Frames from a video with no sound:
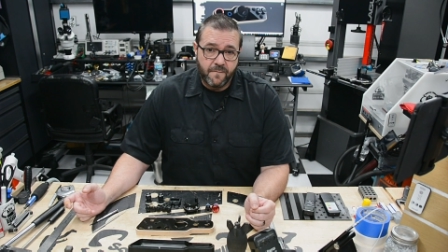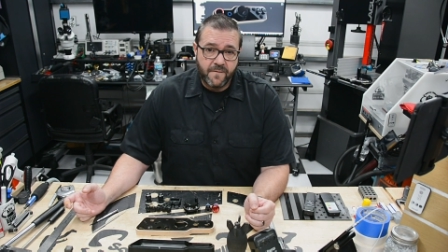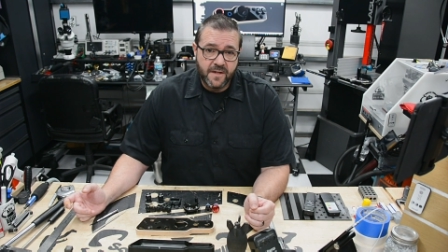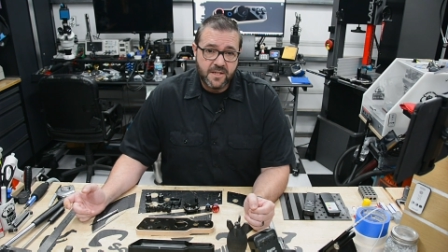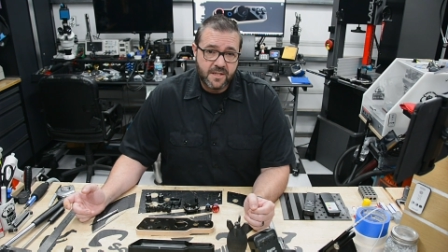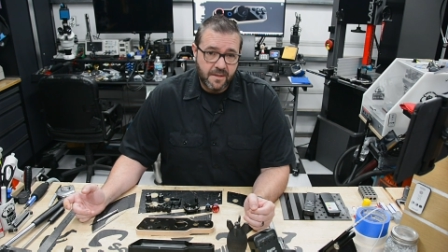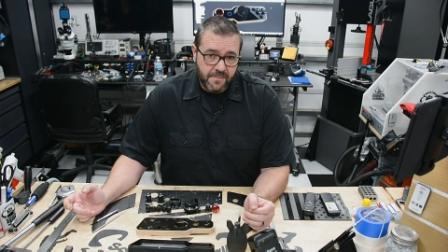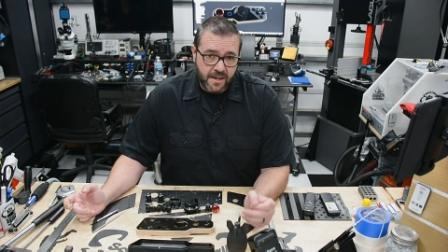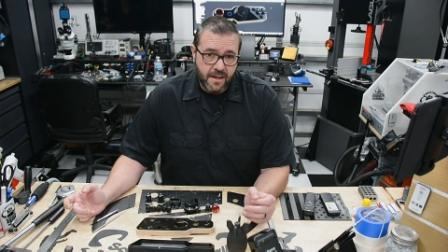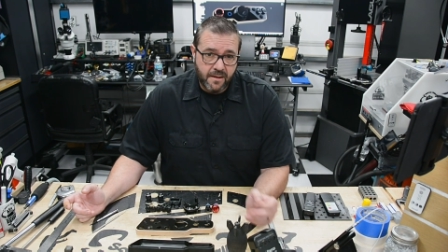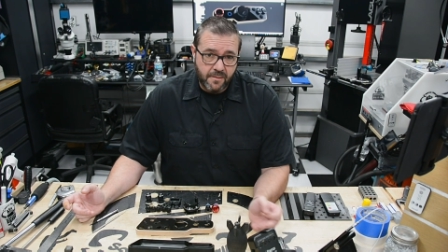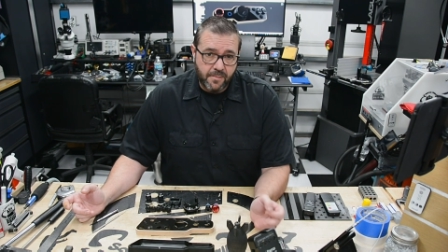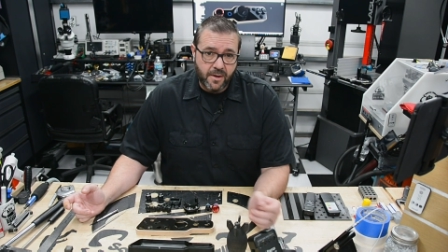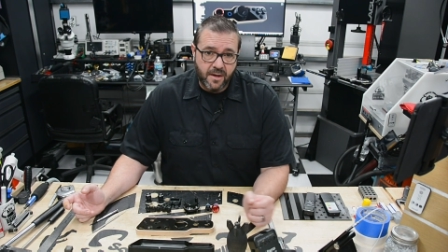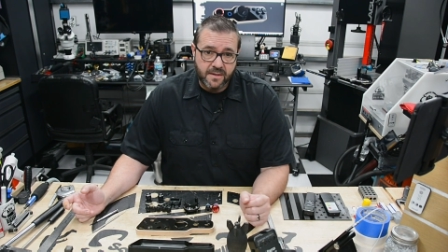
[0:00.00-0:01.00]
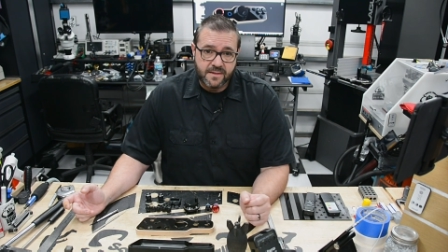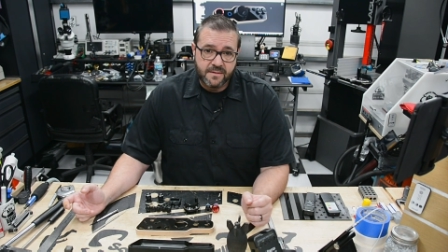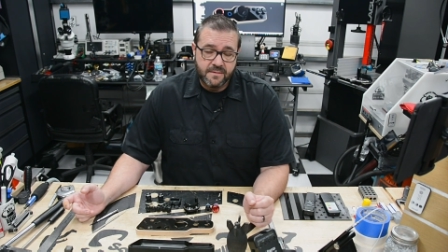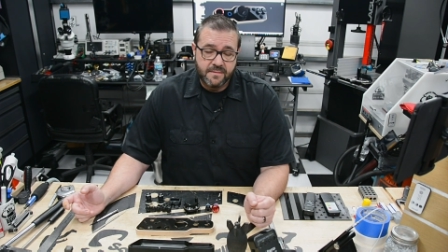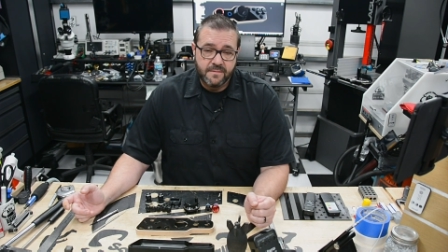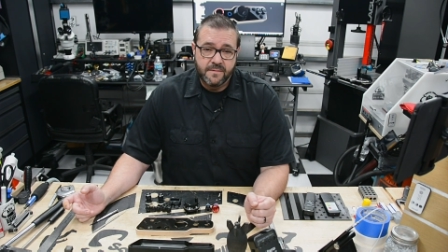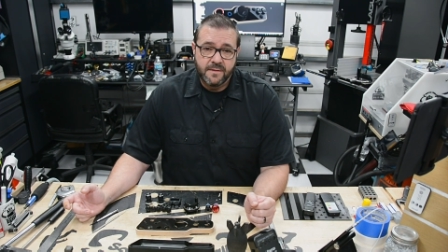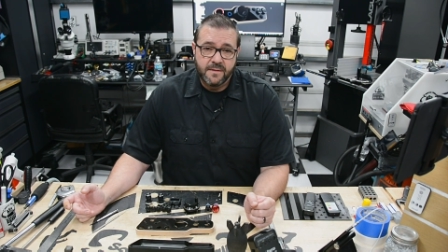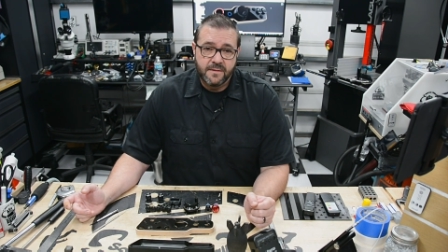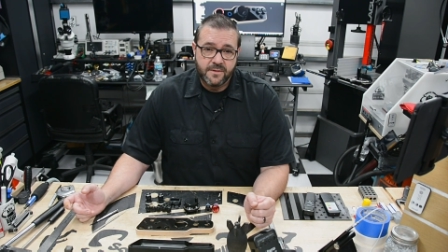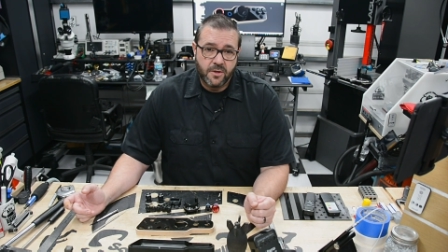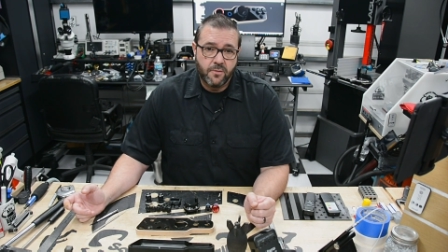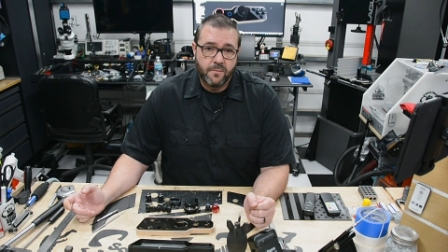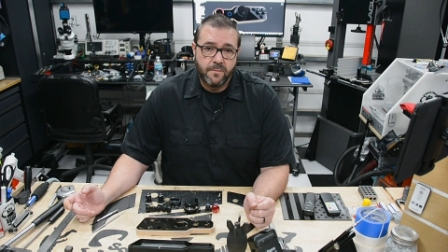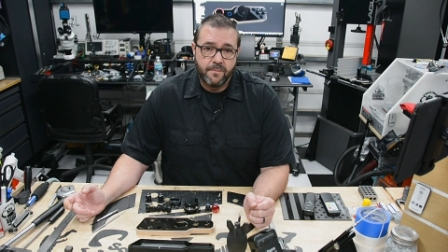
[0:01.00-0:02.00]
finish up the other parts.
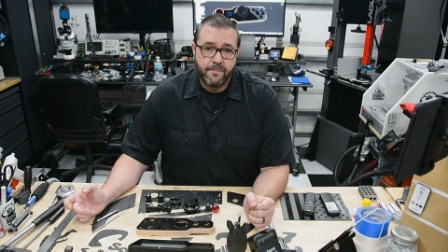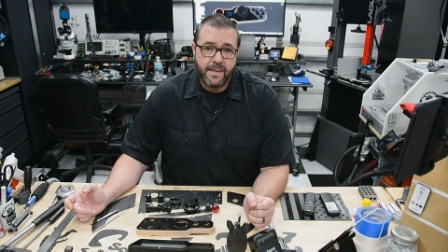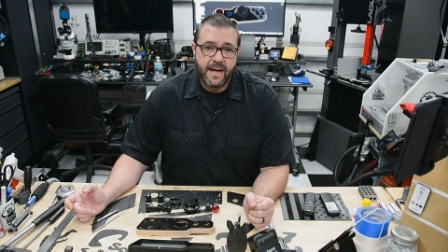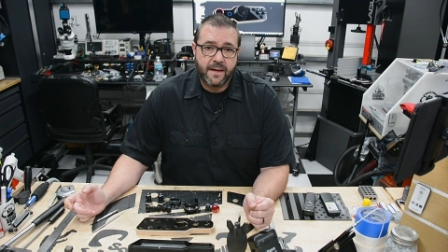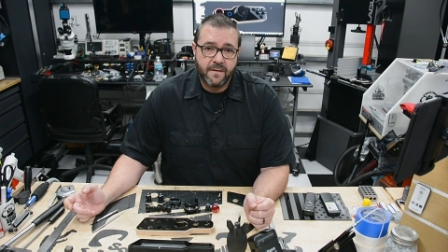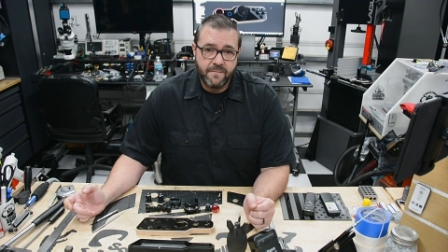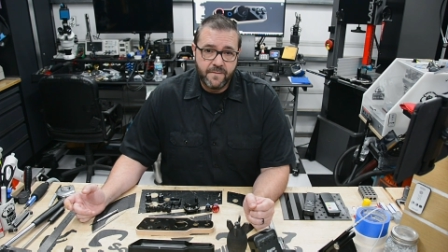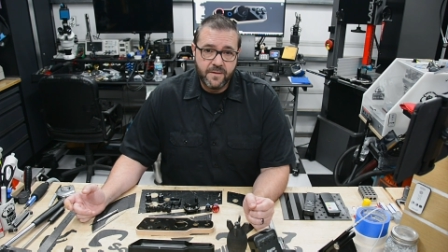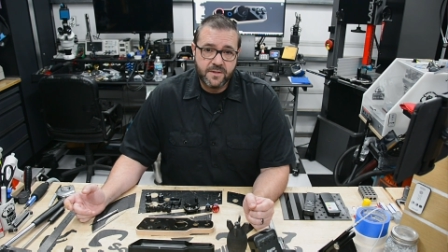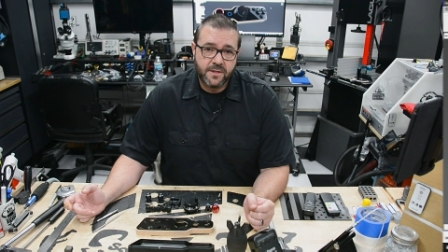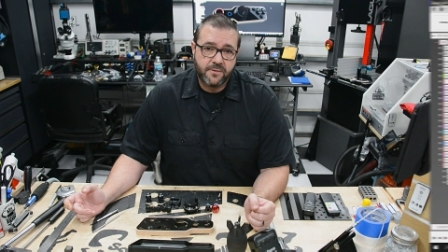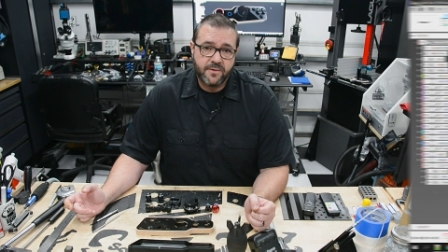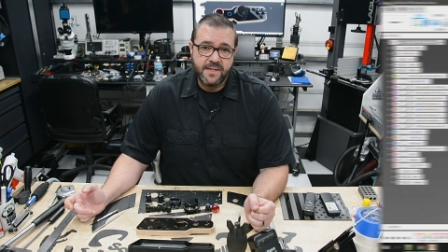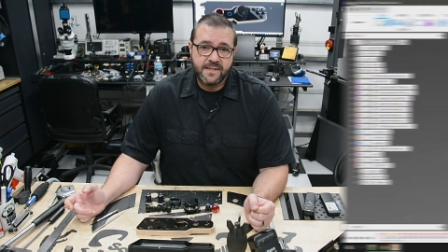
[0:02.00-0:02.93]
So, back in Fusion three